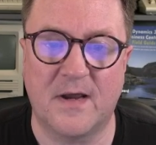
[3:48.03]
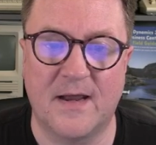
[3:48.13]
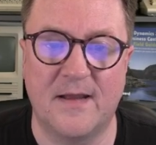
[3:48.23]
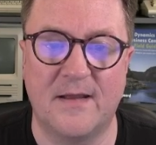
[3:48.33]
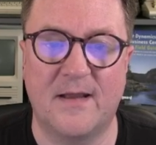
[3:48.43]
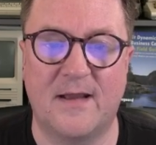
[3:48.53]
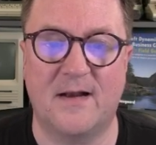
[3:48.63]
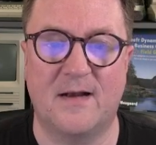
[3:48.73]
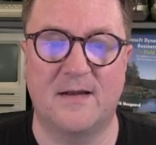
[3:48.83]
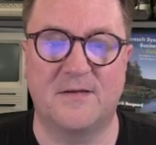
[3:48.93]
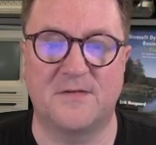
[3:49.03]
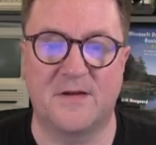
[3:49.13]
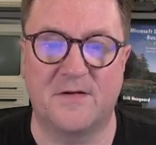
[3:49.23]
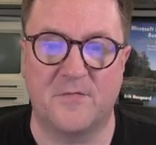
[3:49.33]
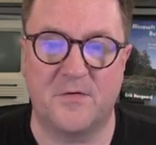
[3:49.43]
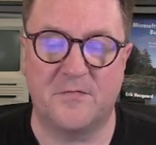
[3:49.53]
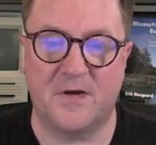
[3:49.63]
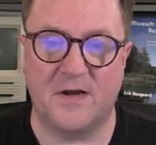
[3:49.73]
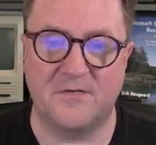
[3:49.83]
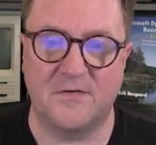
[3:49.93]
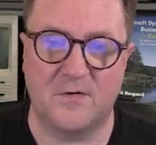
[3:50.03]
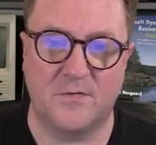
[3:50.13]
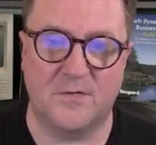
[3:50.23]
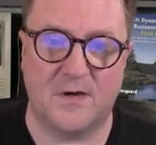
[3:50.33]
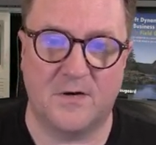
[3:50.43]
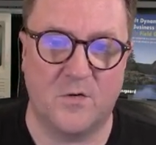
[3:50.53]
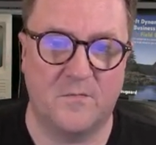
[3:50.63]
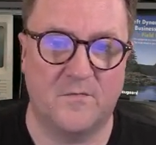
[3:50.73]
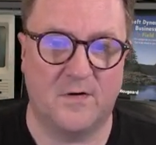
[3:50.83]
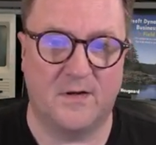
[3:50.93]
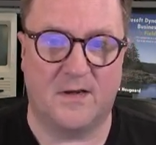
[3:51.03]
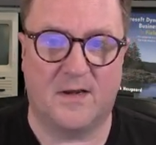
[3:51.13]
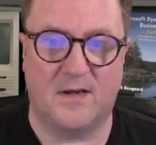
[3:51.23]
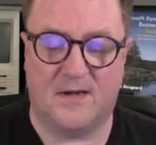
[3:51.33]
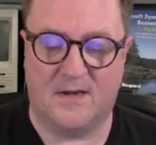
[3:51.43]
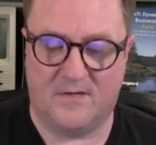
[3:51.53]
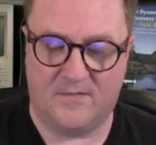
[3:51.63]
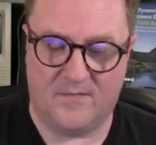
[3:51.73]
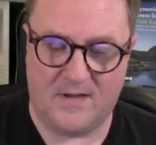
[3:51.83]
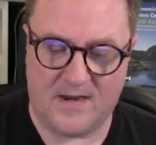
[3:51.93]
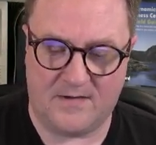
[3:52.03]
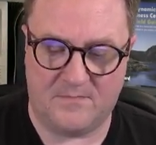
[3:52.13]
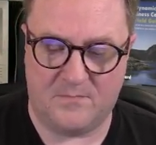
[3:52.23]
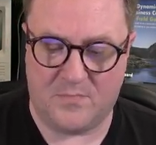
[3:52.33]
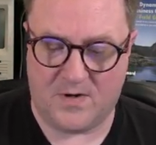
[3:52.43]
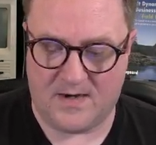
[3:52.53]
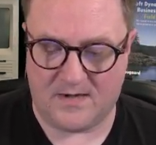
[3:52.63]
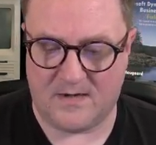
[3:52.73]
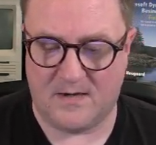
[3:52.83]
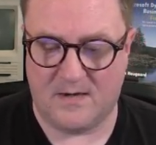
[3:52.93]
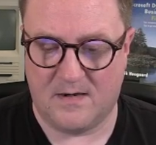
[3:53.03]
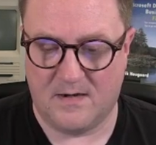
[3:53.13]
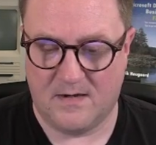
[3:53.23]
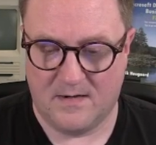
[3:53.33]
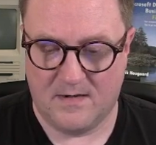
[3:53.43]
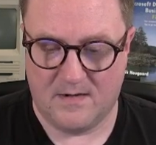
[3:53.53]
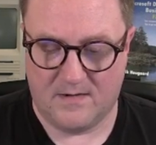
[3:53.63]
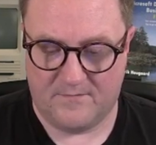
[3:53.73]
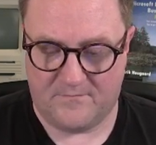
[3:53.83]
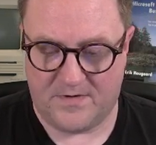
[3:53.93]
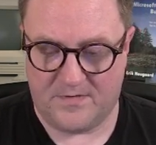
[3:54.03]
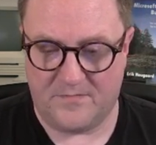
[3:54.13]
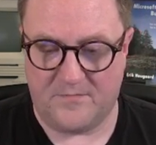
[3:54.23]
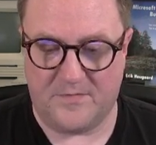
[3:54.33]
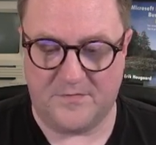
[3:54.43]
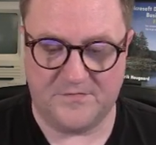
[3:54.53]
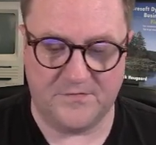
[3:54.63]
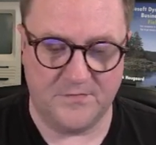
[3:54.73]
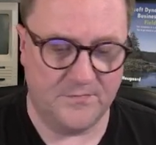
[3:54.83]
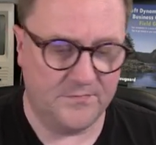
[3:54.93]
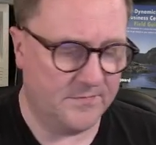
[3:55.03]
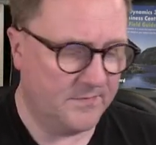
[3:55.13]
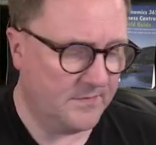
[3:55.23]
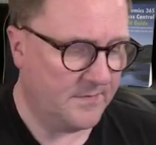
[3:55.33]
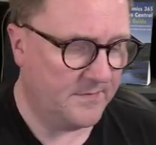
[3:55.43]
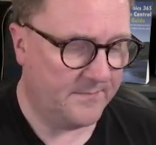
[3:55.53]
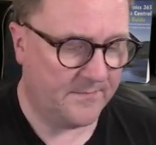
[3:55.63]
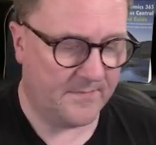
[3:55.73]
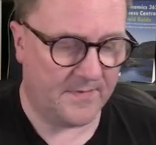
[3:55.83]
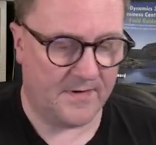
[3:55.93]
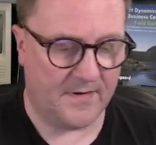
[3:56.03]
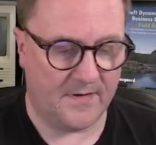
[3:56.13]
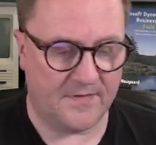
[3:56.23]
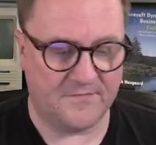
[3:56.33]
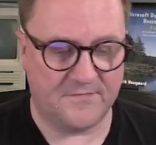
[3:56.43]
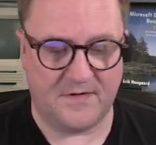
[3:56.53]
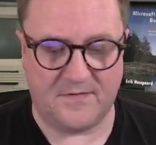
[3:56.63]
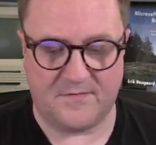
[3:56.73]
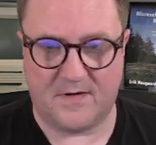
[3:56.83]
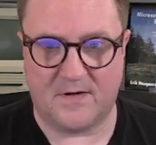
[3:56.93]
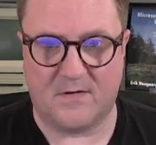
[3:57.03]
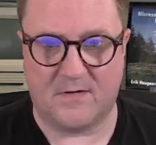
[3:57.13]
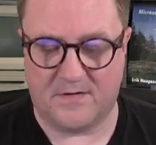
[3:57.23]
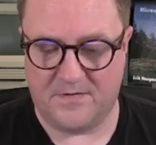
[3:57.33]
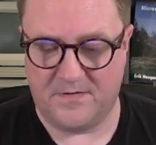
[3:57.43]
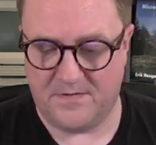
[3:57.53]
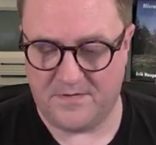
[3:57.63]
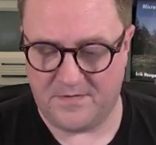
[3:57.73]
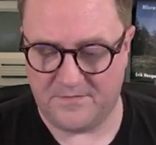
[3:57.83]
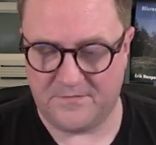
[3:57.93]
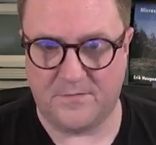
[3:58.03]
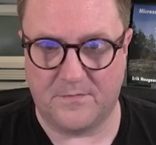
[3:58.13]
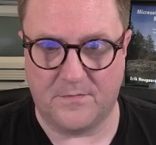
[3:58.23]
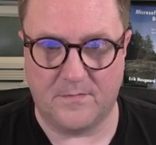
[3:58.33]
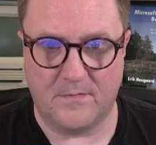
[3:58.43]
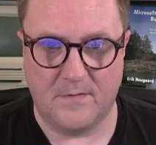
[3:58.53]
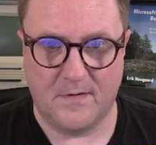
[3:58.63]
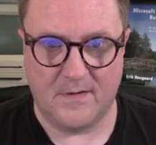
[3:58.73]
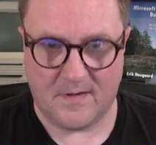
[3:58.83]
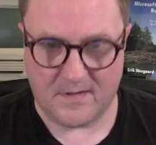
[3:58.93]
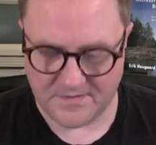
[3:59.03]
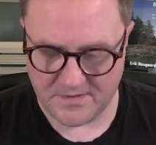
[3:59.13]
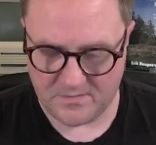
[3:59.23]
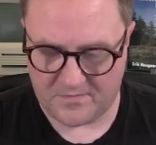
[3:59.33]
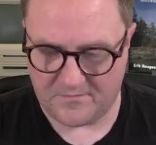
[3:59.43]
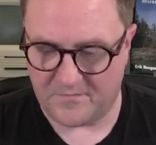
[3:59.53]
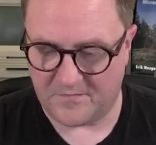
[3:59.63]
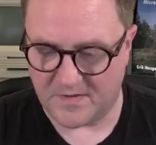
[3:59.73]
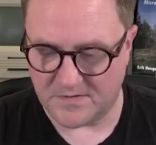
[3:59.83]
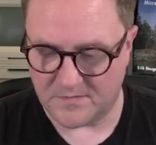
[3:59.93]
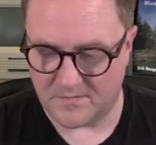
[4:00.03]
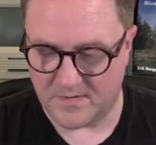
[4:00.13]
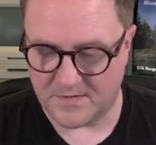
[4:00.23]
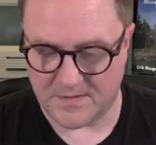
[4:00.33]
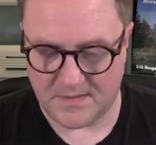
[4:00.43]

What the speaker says: I click send a verification code, and hopefully I get that back very, very soon. That's it. I got it here, so I can tell you my verification code. That's